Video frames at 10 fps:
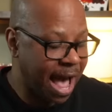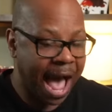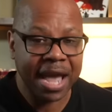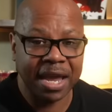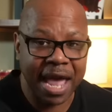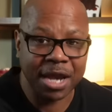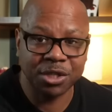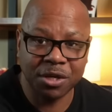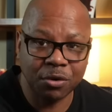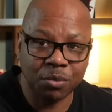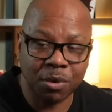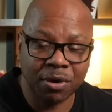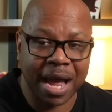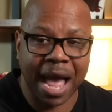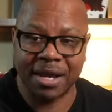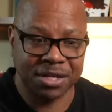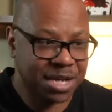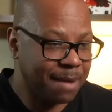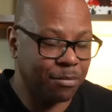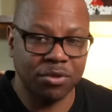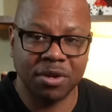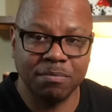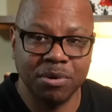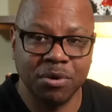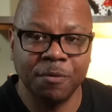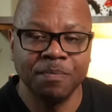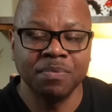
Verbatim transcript: I can actually go to work. I can type on the computer,